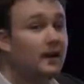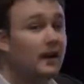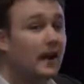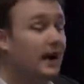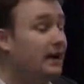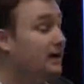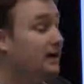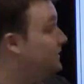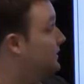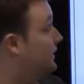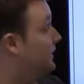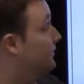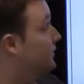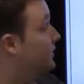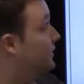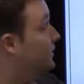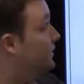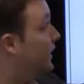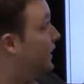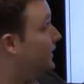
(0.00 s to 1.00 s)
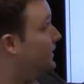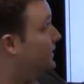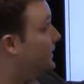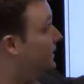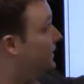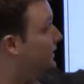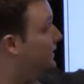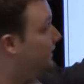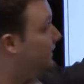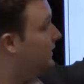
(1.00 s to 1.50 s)
and its leverage
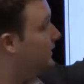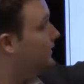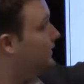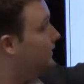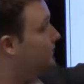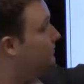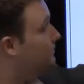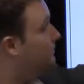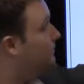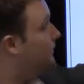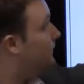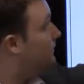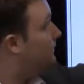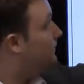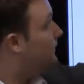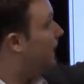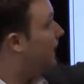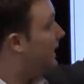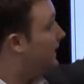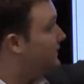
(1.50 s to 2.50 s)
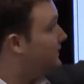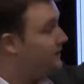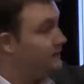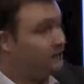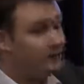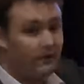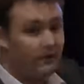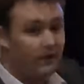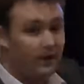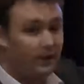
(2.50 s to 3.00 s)
factor,
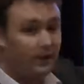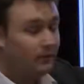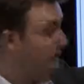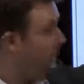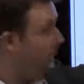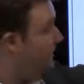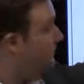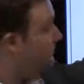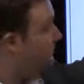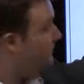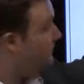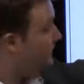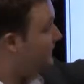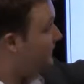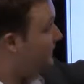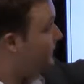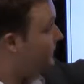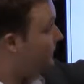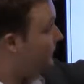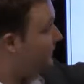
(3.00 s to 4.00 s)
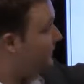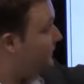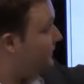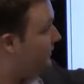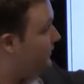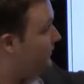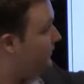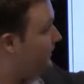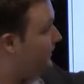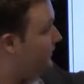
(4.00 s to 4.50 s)
assets over equity, $10
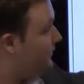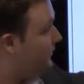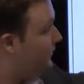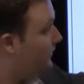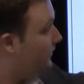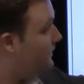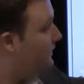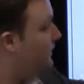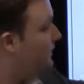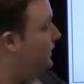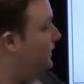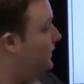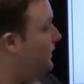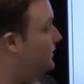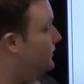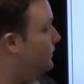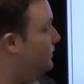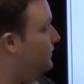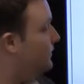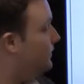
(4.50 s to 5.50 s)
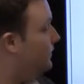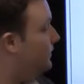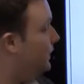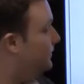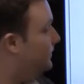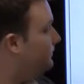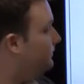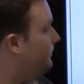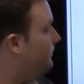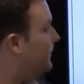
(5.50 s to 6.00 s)
over $10 is also
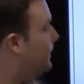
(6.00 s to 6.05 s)
1.